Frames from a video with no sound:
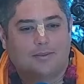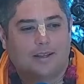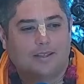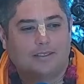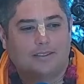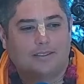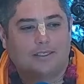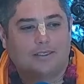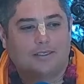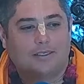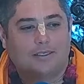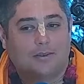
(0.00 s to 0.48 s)
the
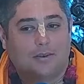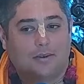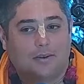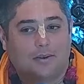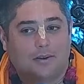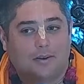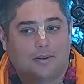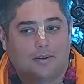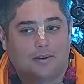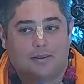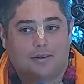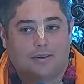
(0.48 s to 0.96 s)
residents of
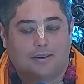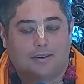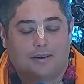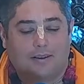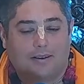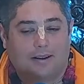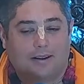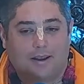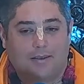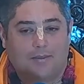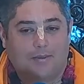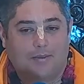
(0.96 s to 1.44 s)
Vaikuntha,
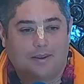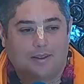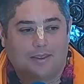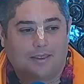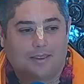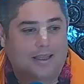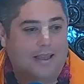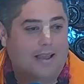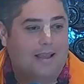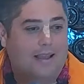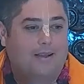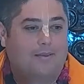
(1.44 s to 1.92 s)
they're not even
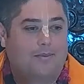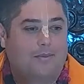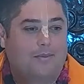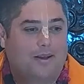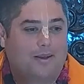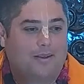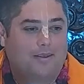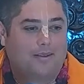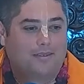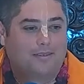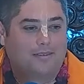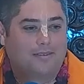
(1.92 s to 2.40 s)
going to think
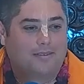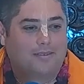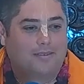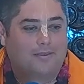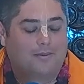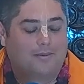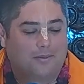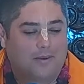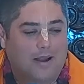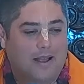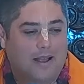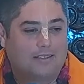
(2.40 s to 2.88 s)
about
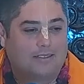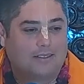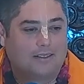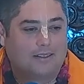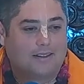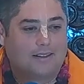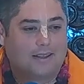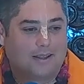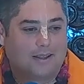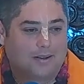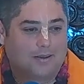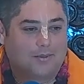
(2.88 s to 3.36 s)

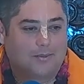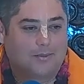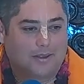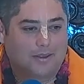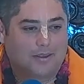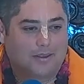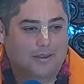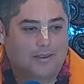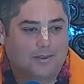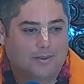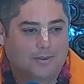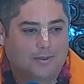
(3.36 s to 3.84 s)
wrestling
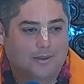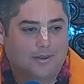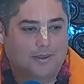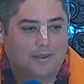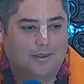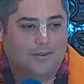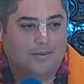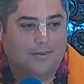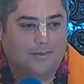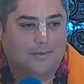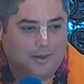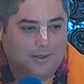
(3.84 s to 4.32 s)
with,
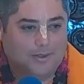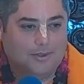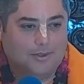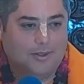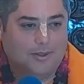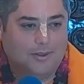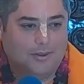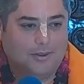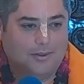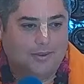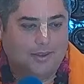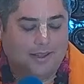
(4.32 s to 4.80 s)
with
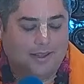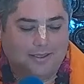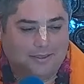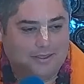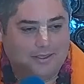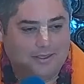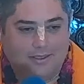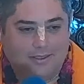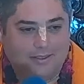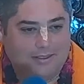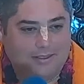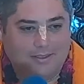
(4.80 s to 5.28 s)
Vishnu.
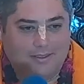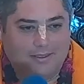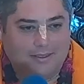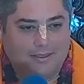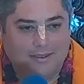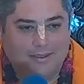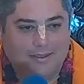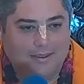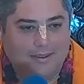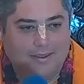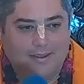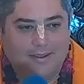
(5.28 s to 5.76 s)
That's
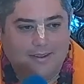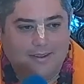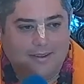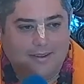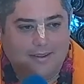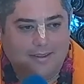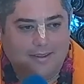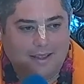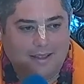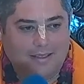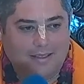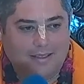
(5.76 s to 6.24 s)
just,
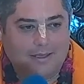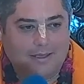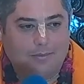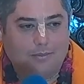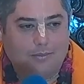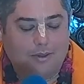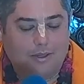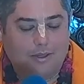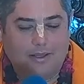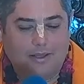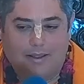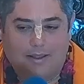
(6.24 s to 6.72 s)
that's
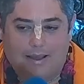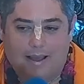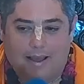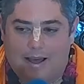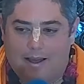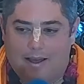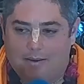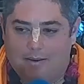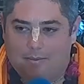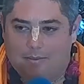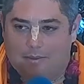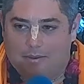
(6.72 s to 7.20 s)
completely
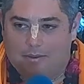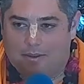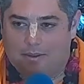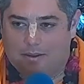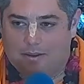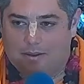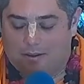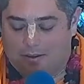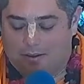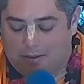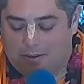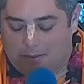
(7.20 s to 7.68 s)
out of
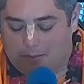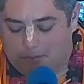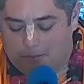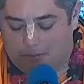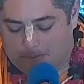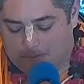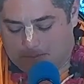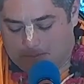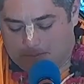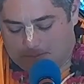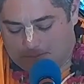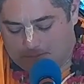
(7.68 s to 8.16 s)
the
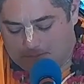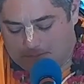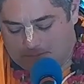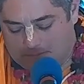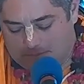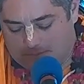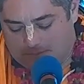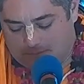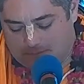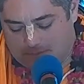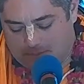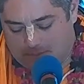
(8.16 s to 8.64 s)
um,
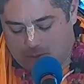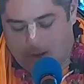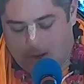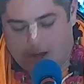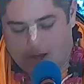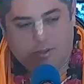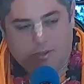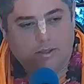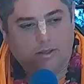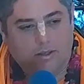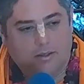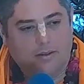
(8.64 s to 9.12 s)

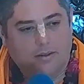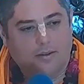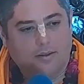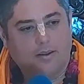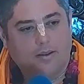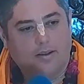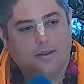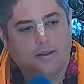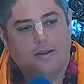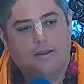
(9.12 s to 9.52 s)
question.